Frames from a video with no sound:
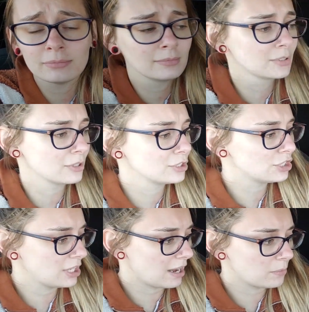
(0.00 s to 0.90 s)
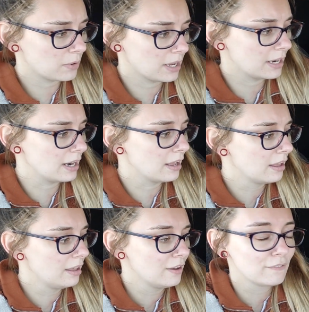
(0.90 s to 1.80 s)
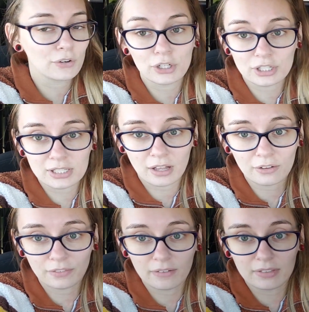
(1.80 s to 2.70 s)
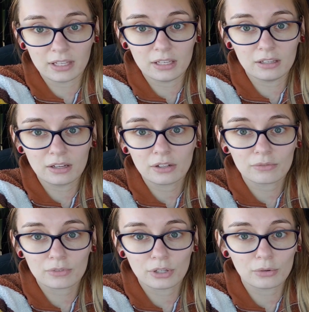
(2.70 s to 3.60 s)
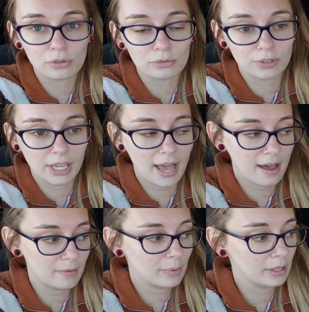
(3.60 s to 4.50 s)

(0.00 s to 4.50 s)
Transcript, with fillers: So then she got one for herself of the cuticle rehab.